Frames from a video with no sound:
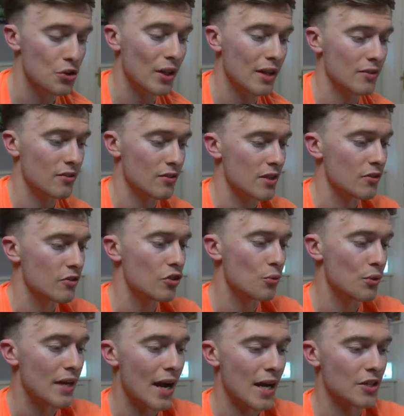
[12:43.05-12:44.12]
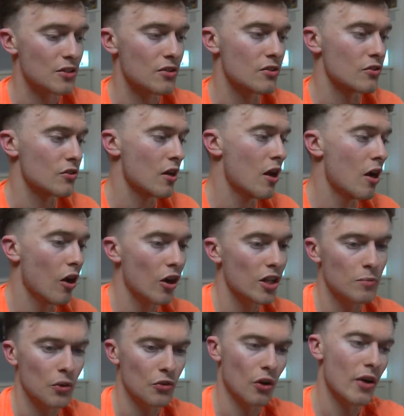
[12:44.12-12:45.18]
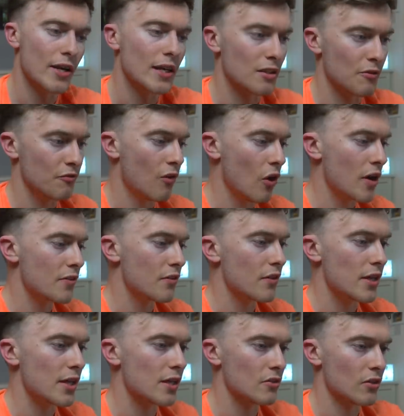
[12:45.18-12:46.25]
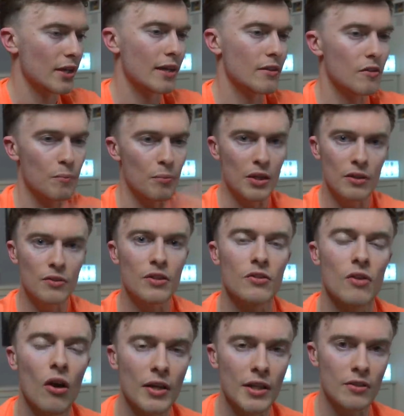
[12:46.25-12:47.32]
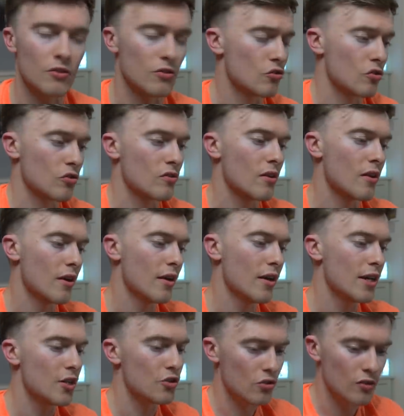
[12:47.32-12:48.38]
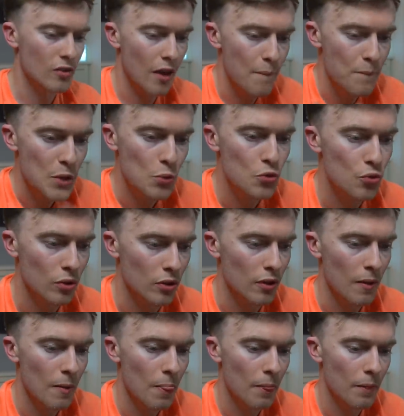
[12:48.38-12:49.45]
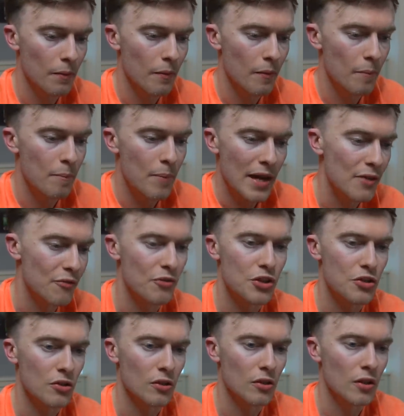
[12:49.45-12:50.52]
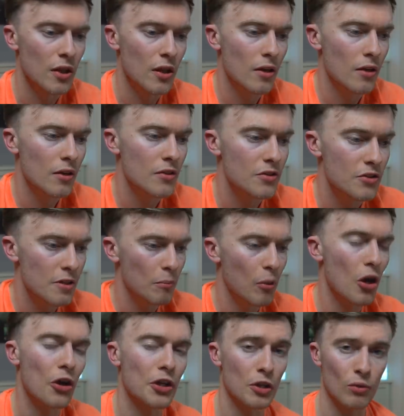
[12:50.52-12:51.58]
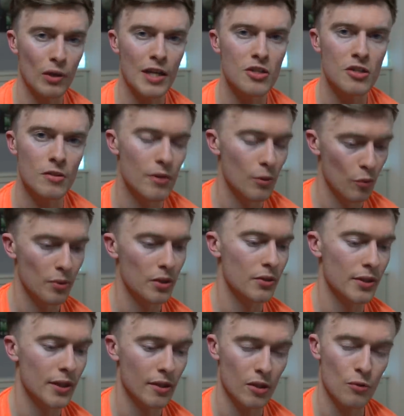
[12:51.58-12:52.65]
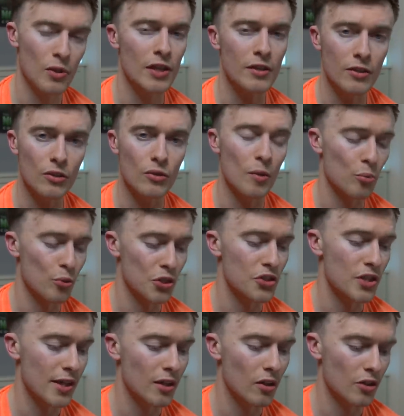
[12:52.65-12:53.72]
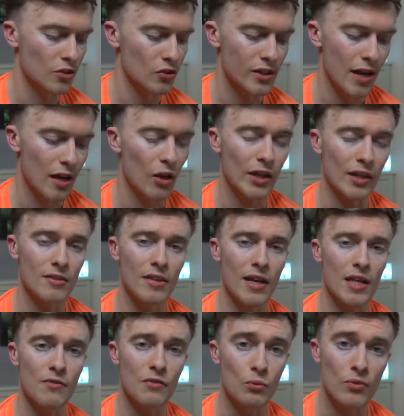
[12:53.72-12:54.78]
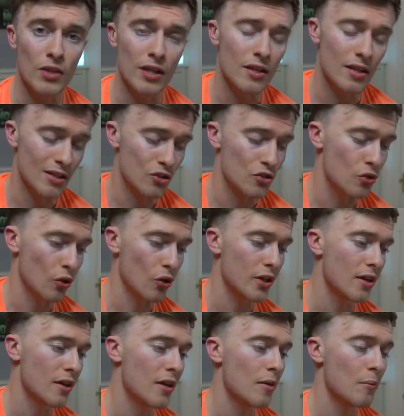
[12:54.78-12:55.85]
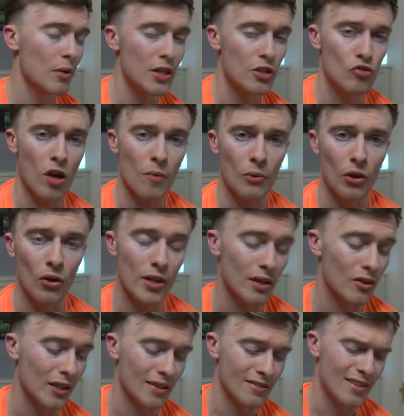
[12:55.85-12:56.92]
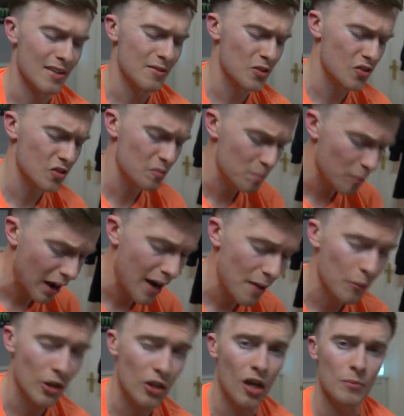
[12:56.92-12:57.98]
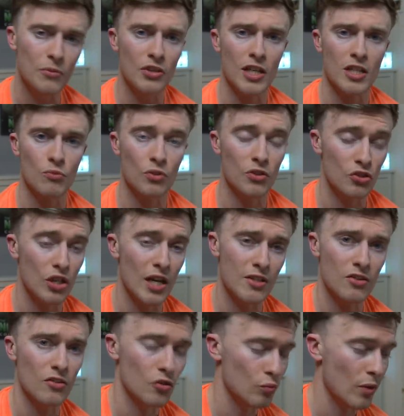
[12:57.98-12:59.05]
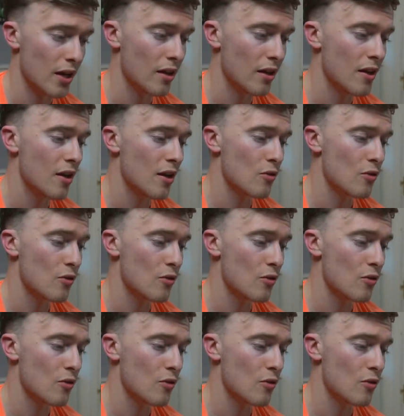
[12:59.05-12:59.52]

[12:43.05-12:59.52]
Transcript: You get to see two reactions. I suppose I get to find things. I get to build this audience. It's just a mutual, beneficial, symbiotic relationship that we're building here, and I really do appreciate it, guys. So yeah, like I said, if you did enjoy, please drop a like. Like I said, spam my comment section with suggestions as well.